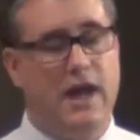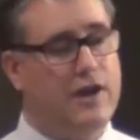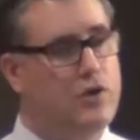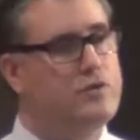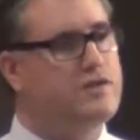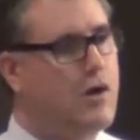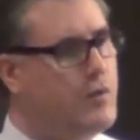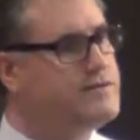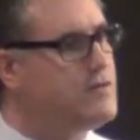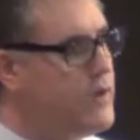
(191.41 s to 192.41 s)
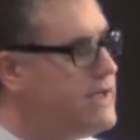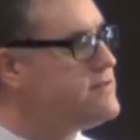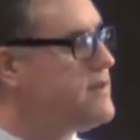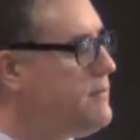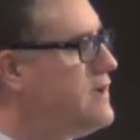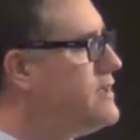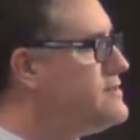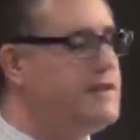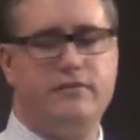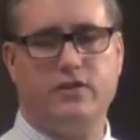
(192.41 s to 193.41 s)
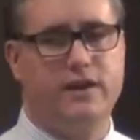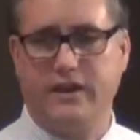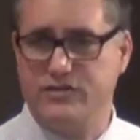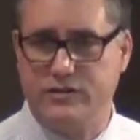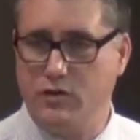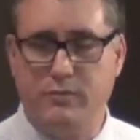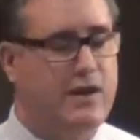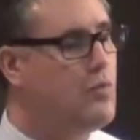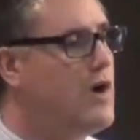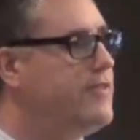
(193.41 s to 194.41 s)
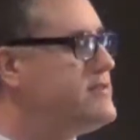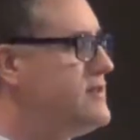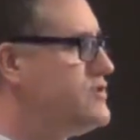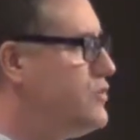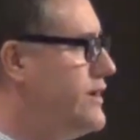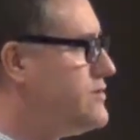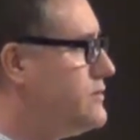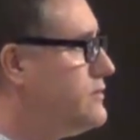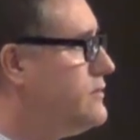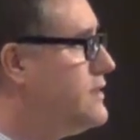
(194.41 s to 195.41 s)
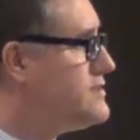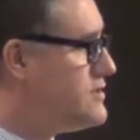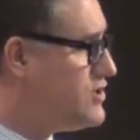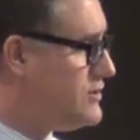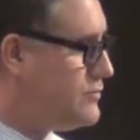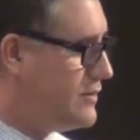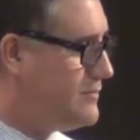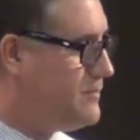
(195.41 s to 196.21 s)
And who is always the weakest among us in every nation, no matter what the situation, is the children.